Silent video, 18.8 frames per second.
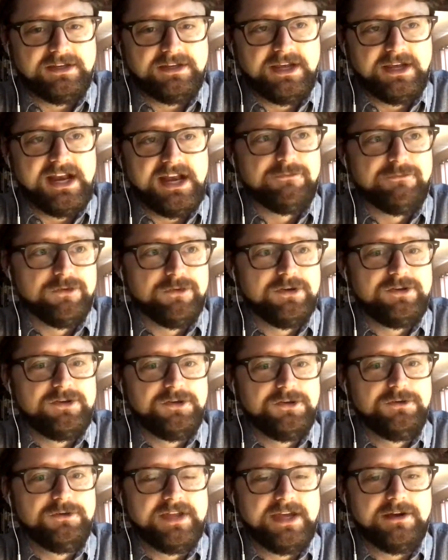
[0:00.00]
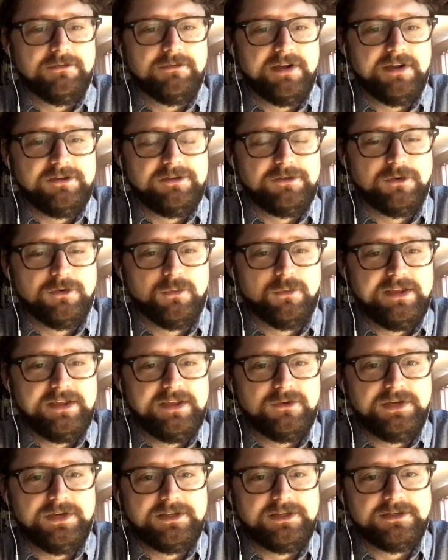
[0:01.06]
an effort to do that. Right? Is there a way
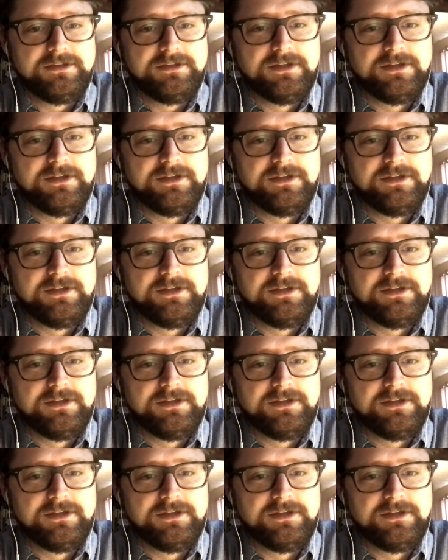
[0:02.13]
that we could